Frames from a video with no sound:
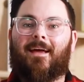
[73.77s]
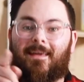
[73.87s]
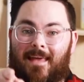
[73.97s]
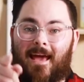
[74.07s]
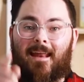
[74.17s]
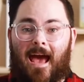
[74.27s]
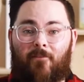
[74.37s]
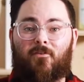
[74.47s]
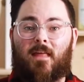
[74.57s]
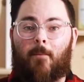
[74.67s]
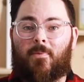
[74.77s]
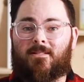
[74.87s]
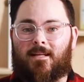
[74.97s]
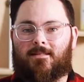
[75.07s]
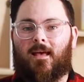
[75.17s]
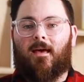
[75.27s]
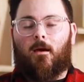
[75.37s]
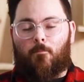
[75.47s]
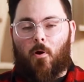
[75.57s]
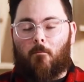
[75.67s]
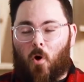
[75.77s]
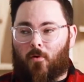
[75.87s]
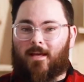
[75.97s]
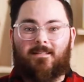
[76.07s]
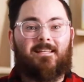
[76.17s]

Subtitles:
Get after that business. Promote it.